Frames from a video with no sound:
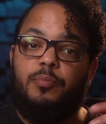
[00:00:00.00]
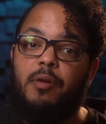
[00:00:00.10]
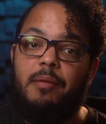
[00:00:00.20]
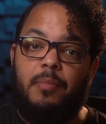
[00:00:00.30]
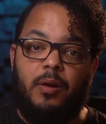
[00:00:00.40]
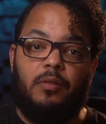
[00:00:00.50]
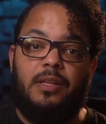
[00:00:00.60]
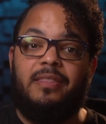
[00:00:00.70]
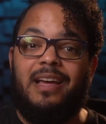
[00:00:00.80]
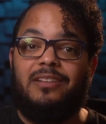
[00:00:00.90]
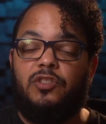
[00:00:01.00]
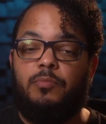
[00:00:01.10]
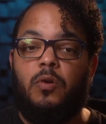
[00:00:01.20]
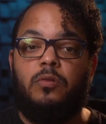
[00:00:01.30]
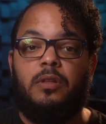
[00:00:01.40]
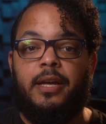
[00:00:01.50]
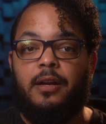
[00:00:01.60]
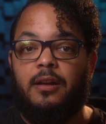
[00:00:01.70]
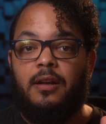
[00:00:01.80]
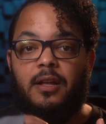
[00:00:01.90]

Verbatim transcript: primarily that smoke layer